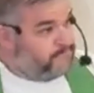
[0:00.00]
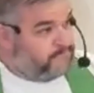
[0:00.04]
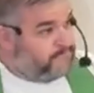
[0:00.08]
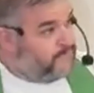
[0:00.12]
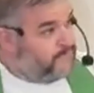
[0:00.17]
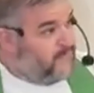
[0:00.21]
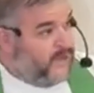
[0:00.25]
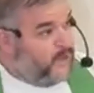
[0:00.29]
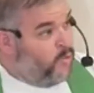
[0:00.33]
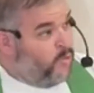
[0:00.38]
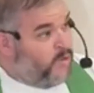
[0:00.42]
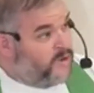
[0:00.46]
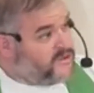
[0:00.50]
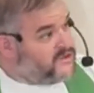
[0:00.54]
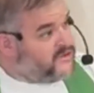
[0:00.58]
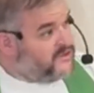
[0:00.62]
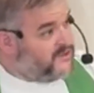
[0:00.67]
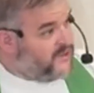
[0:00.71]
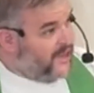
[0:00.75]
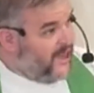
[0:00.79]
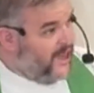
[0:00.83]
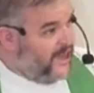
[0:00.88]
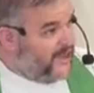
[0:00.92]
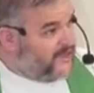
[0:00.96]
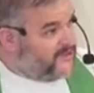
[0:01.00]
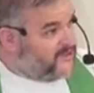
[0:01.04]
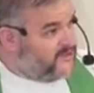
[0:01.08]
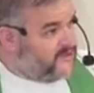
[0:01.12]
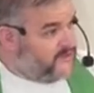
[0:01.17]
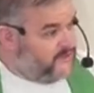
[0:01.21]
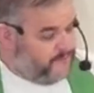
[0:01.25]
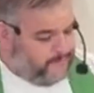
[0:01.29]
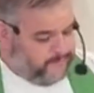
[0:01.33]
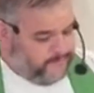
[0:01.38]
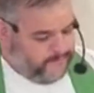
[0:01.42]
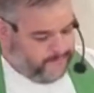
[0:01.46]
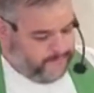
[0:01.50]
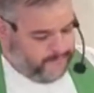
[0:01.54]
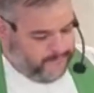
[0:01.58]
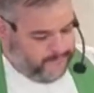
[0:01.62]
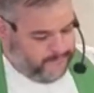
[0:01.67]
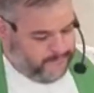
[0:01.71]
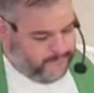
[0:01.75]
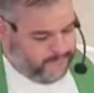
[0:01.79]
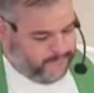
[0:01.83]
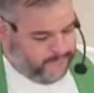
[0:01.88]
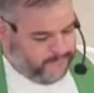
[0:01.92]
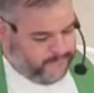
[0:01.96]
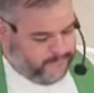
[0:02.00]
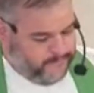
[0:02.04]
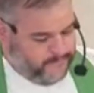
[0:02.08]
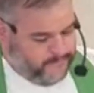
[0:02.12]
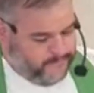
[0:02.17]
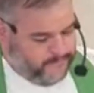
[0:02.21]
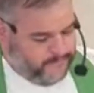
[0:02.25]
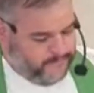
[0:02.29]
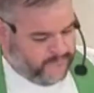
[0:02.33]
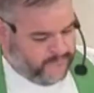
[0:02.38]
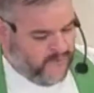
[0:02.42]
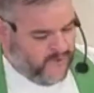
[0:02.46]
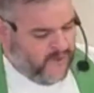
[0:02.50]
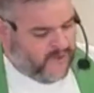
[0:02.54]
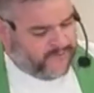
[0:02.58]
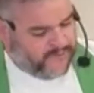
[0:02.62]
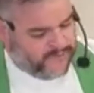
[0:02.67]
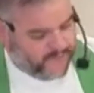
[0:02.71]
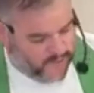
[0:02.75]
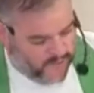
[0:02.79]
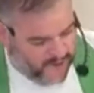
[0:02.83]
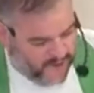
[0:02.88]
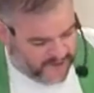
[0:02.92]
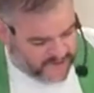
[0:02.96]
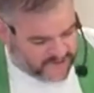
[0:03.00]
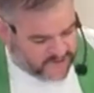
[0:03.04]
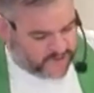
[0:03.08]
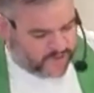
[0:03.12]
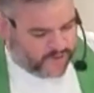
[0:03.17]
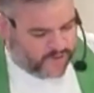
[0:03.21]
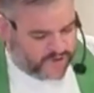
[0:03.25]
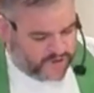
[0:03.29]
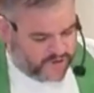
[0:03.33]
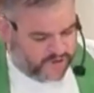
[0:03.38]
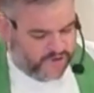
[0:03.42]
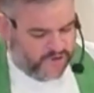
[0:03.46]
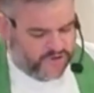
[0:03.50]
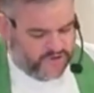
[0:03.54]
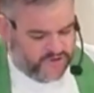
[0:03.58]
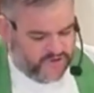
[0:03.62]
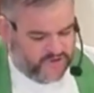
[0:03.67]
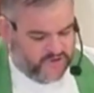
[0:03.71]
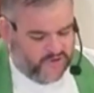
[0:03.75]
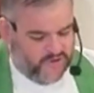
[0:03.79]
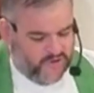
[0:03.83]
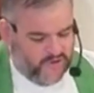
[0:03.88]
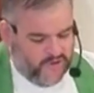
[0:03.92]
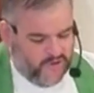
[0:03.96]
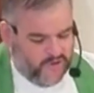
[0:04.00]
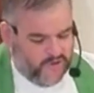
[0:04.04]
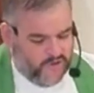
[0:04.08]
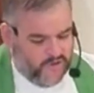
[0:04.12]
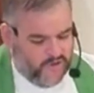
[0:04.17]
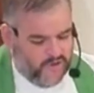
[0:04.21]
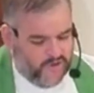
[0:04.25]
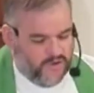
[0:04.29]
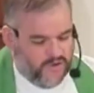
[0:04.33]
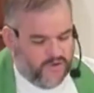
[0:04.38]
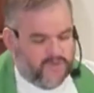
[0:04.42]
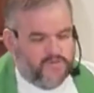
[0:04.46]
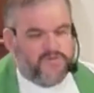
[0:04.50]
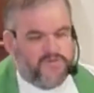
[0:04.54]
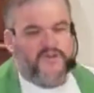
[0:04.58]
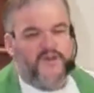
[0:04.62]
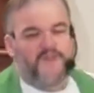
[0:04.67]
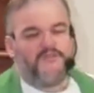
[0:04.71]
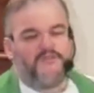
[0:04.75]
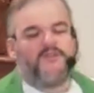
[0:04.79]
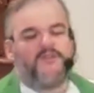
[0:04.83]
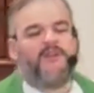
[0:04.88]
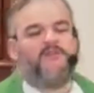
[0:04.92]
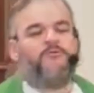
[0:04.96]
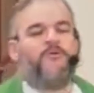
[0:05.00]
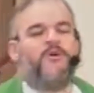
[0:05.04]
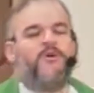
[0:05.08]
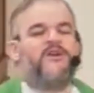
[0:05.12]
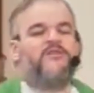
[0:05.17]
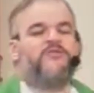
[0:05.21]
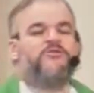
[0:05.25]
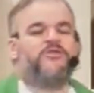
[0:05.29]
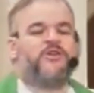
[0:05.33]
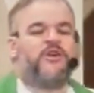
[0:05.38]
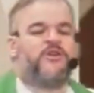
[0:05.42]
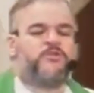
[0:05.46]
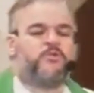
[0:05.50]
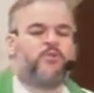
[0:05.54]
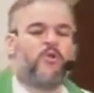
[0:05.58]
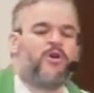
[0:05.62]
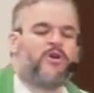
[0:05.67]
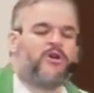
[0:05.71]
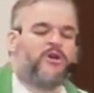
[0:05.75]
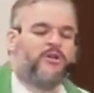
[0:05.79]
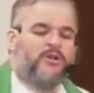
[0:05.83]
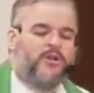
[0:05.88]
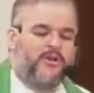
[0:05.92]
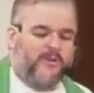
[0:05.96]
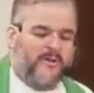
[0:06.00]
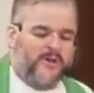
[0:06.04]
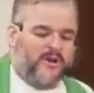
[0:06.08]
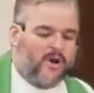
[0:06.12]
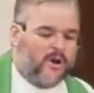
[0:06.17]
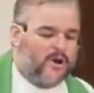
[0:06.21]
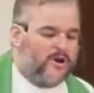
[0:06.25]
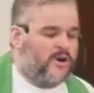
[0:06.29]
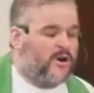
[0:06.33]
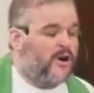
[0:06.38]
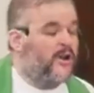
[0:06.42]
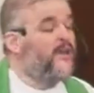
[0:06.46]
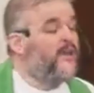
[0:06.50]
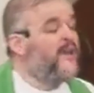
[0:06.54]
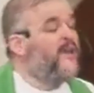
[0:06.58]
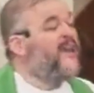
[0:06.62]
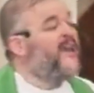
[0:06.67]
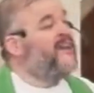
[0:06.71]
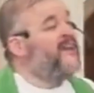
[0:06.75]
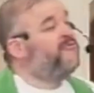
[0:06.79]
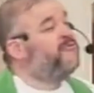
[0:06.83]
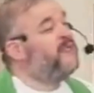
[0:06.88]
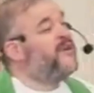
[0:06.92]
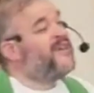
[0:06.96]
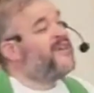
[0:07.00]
It wasn't the case. And for us Christians who think that if we can just work a little bit harder, if we